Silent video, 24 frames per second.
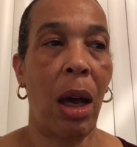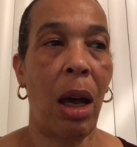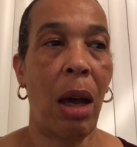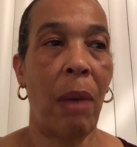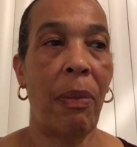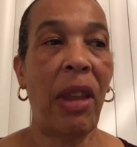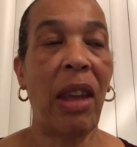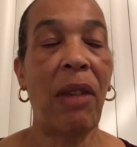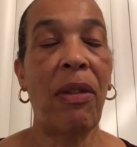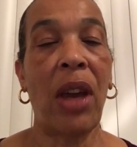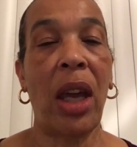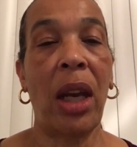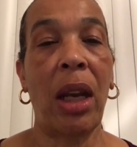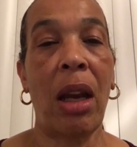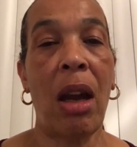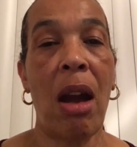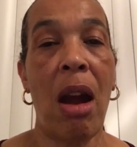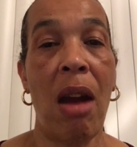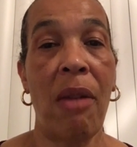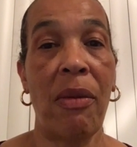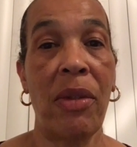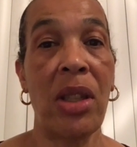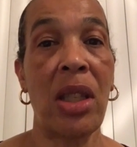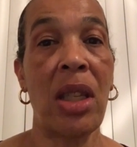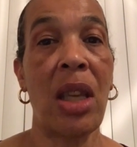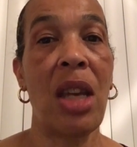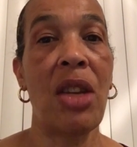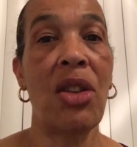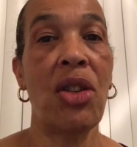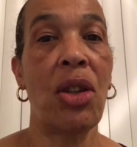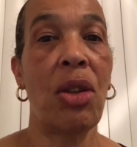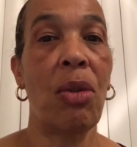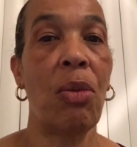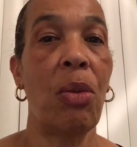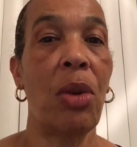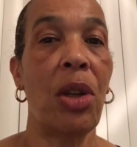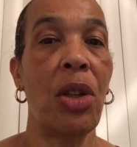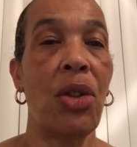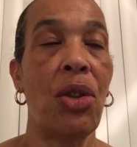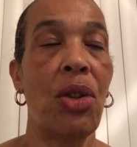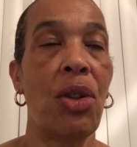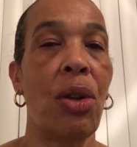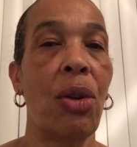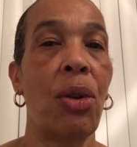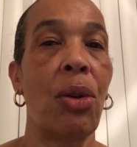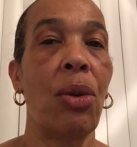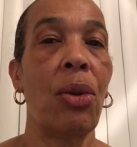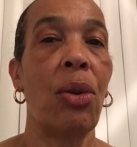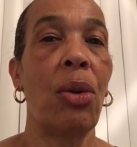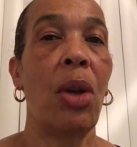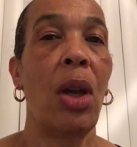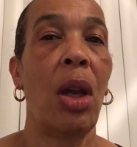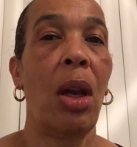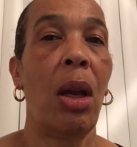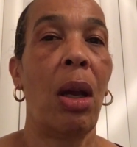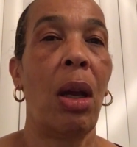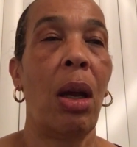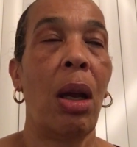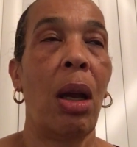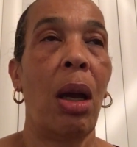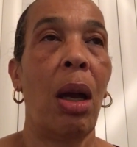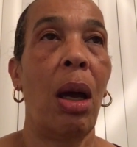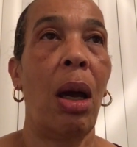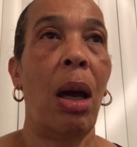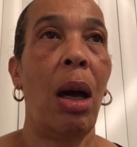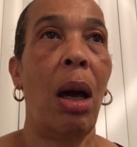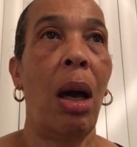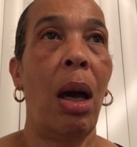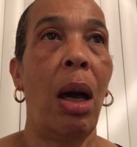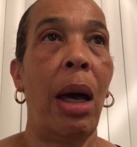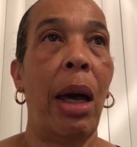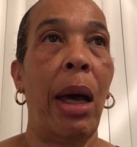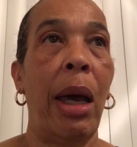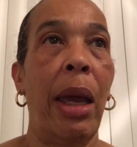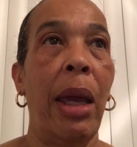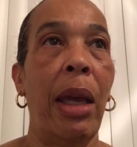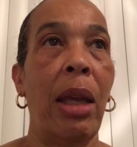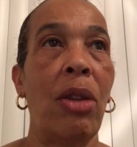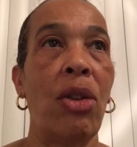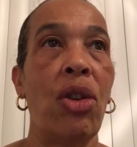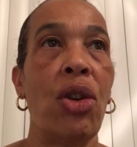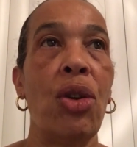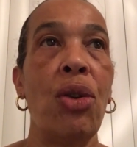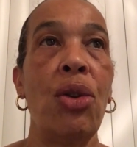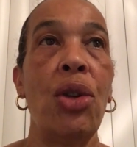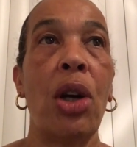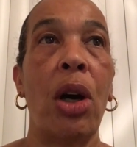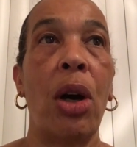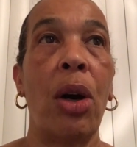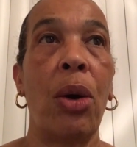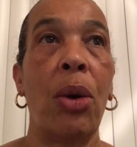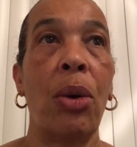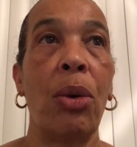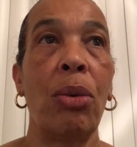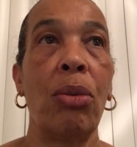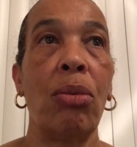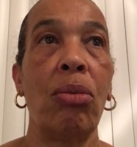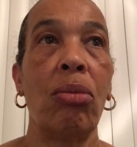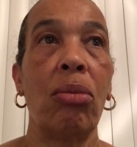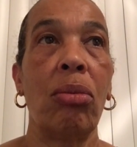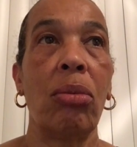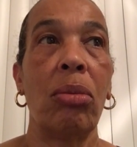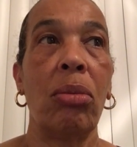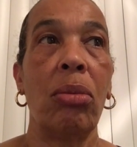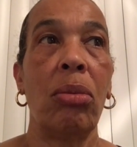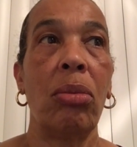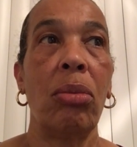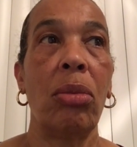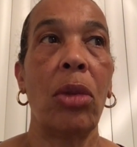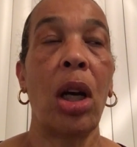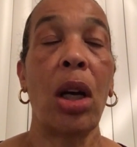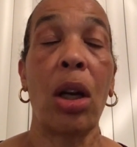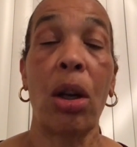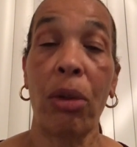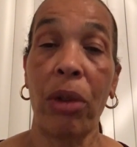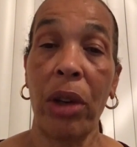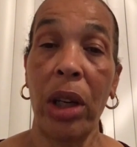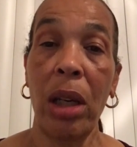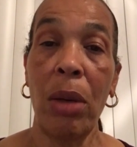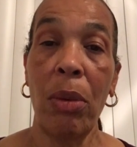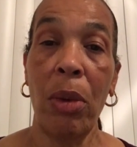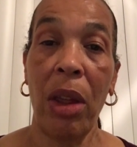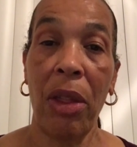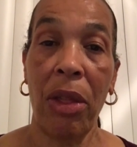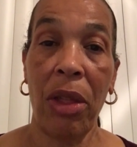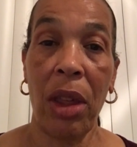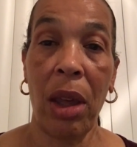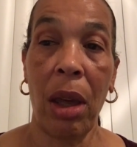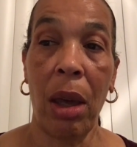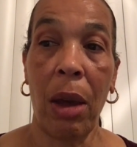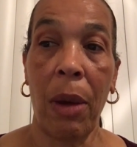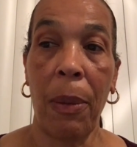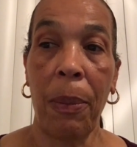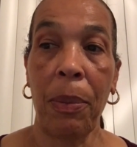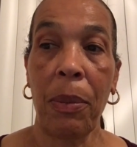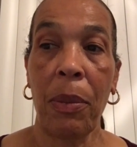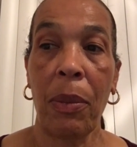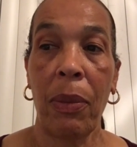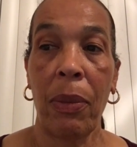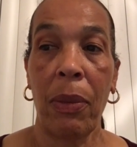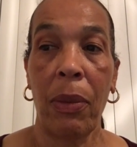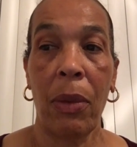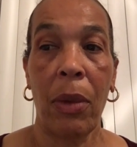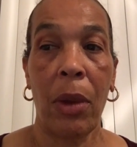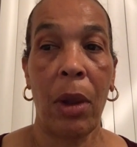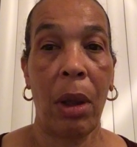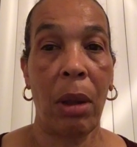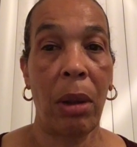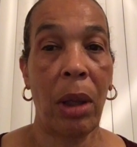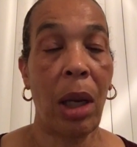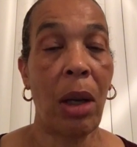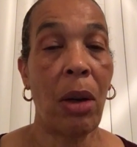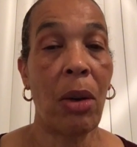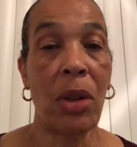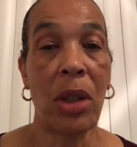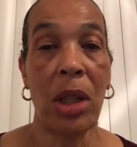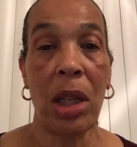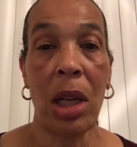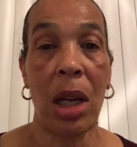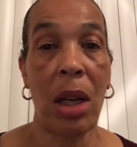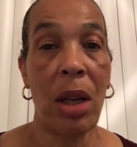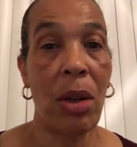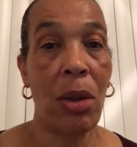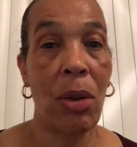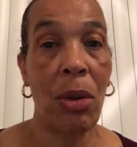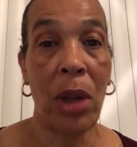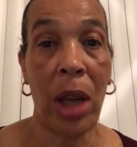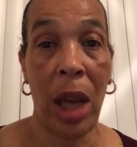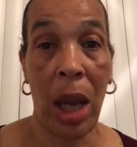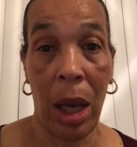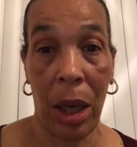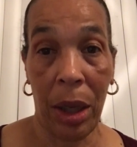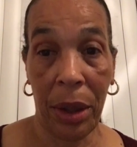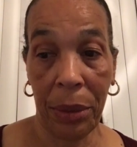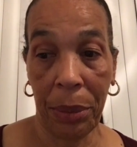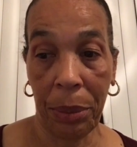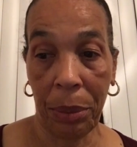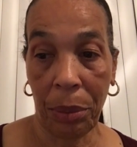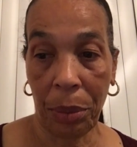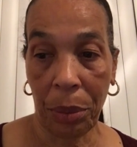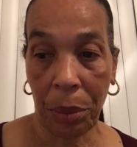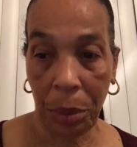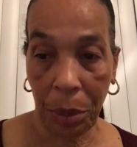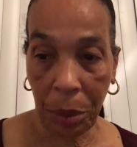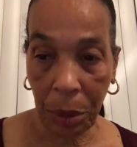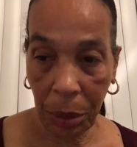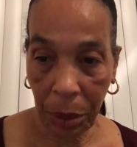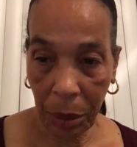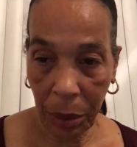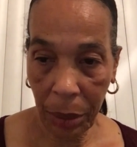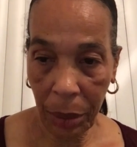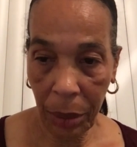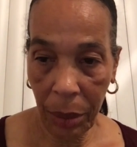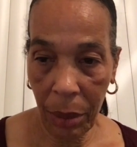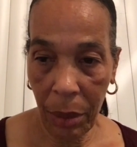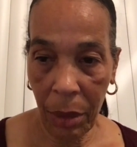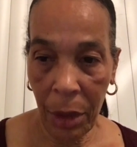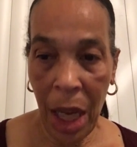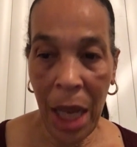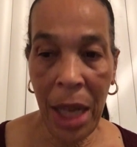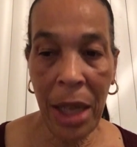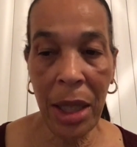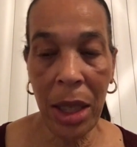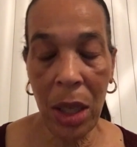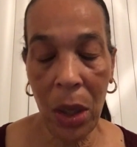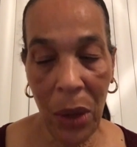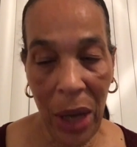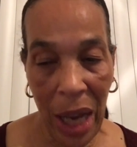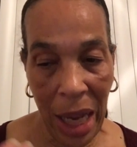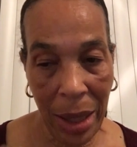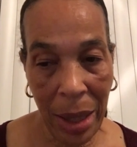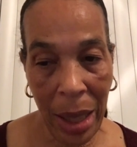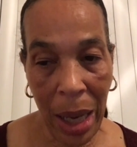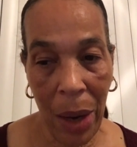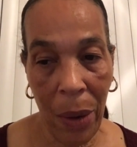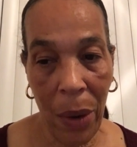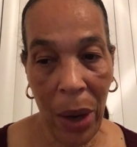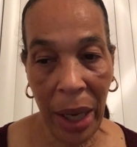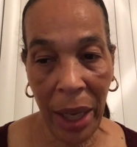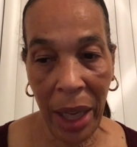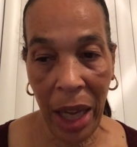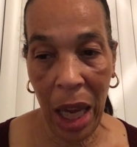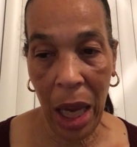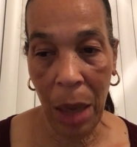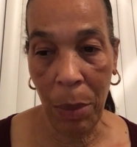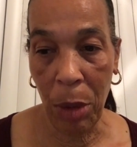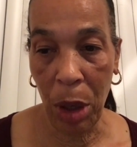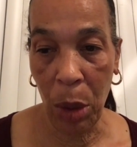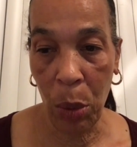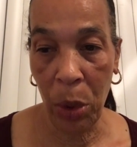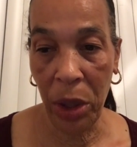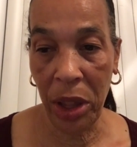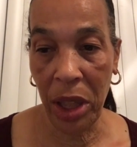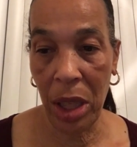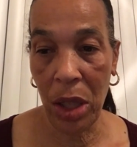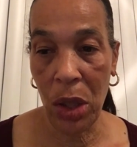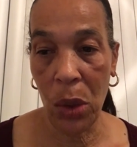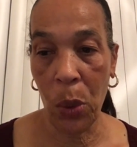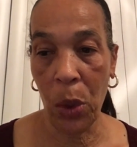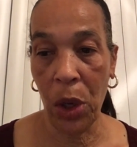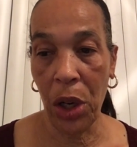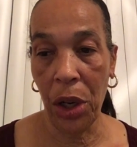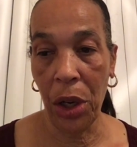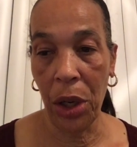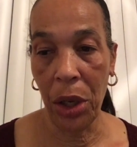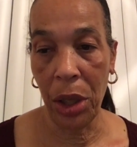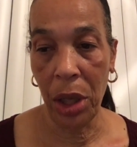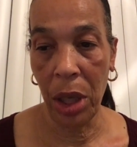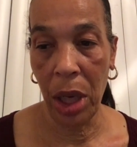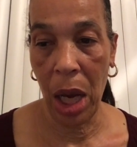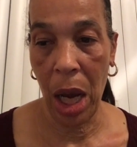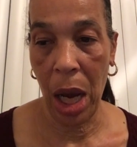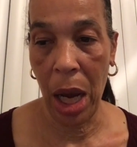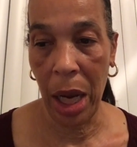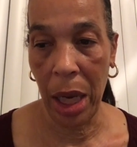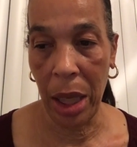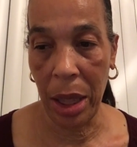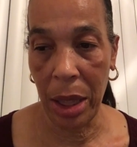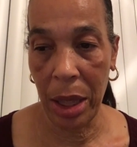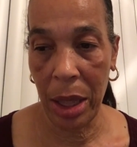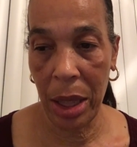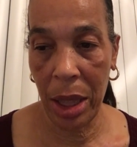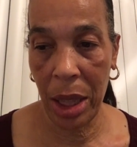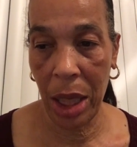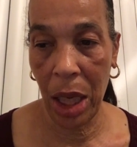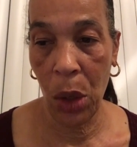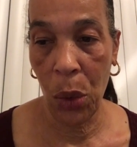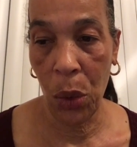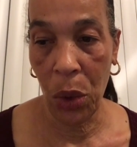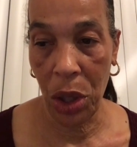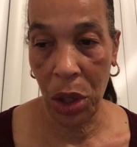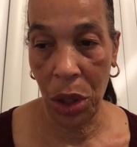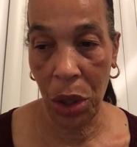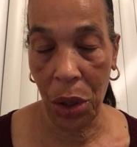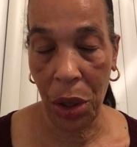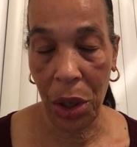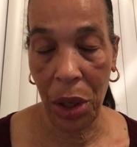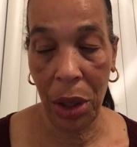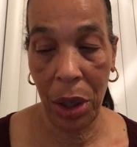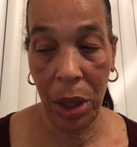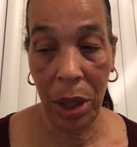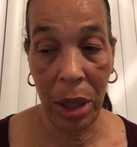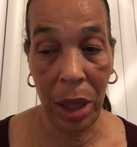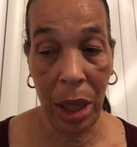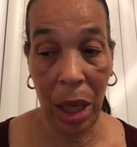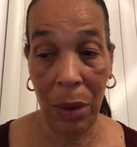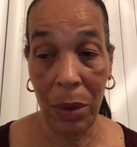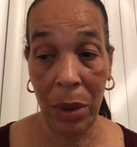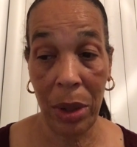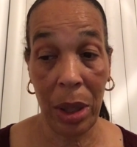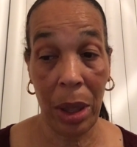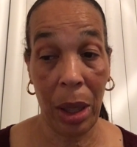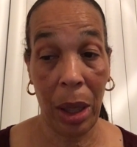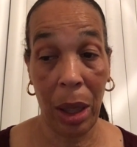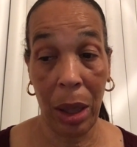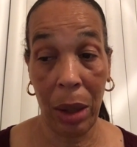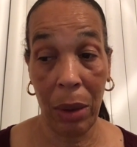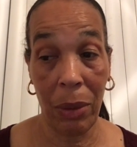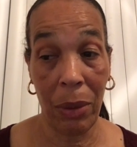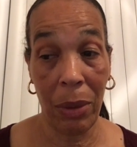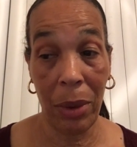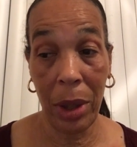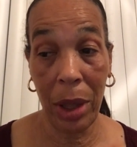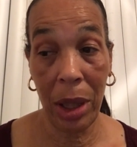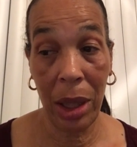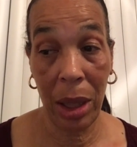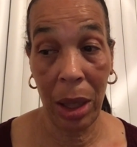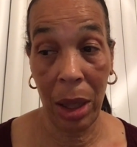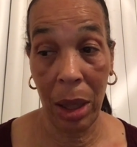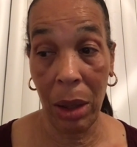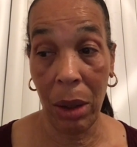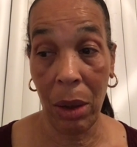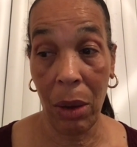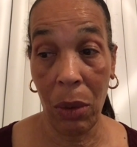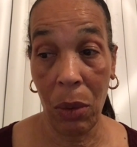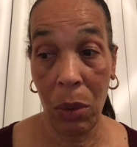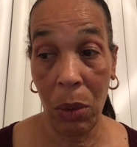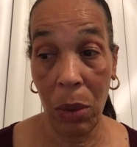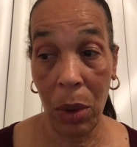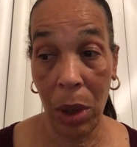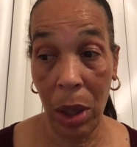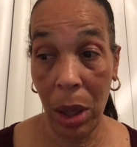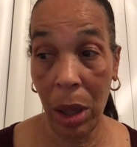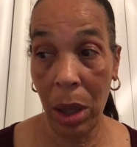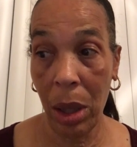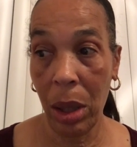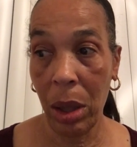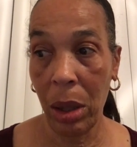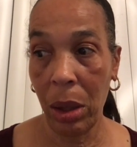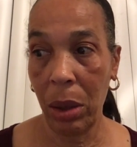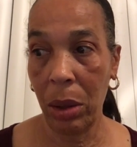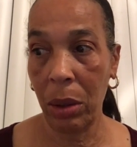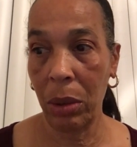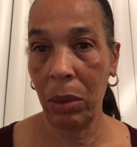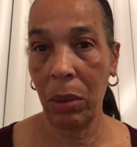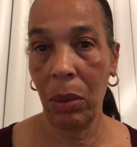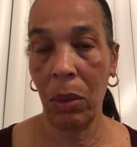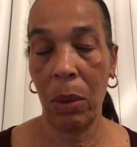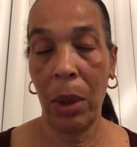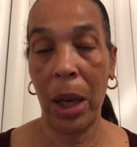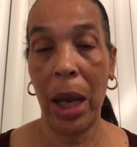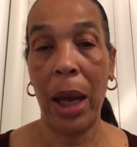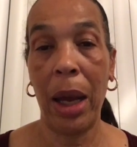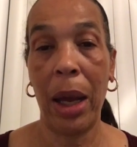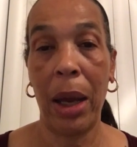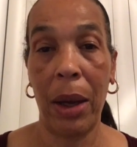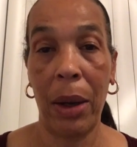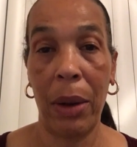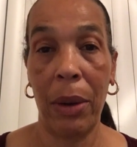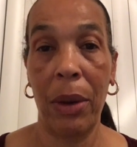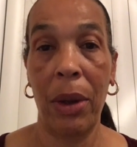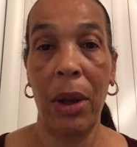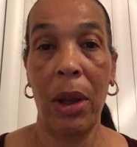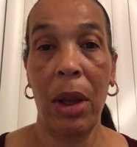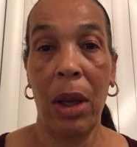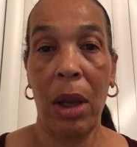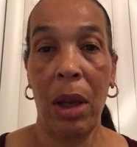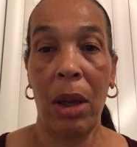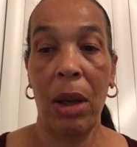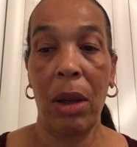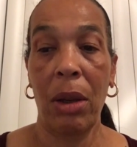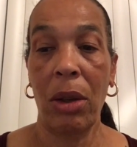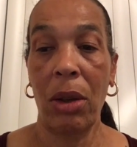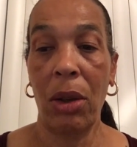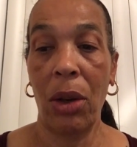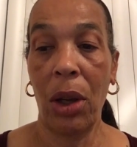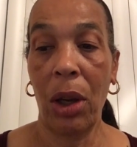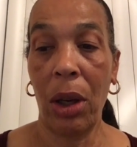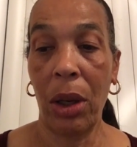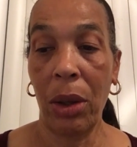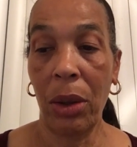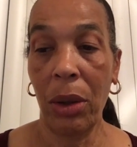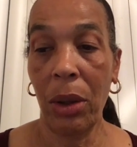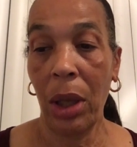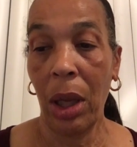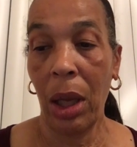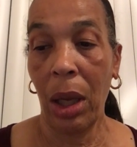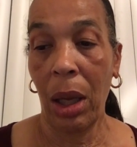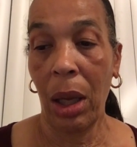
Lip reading: they've had a conversation with you and you don't agree with them, they're going to tear you down. And so that's how I came up with this word non sequitur, because I was like, what in the world? Wow. You know?